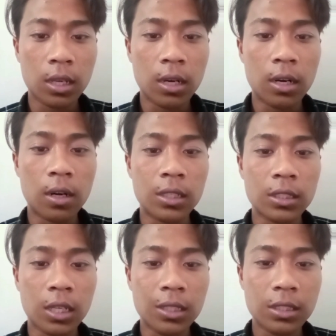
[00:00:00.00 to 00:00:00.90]

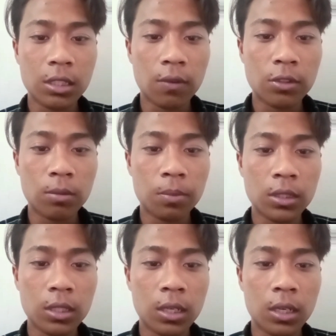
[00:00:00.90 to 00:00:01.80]
sites of supports
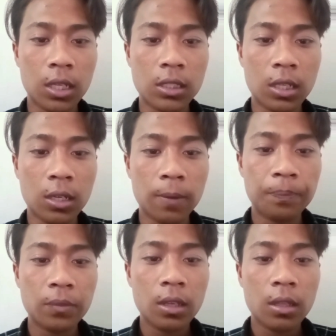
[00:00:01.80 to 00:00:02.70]
in addition
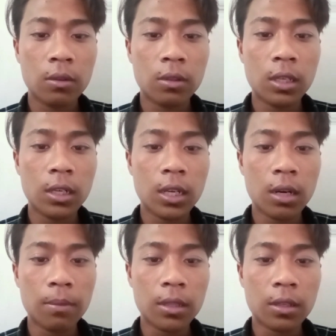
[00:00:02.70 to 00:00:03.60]
to the technical
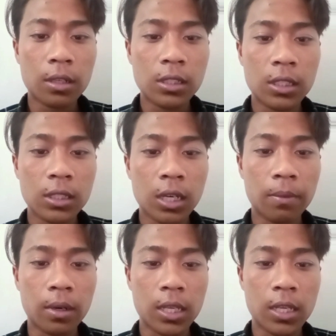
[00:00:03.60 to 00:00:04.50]
methods described
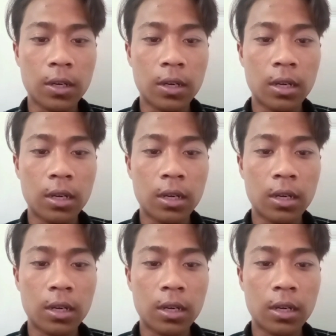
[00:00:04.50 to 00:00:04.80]
earlier.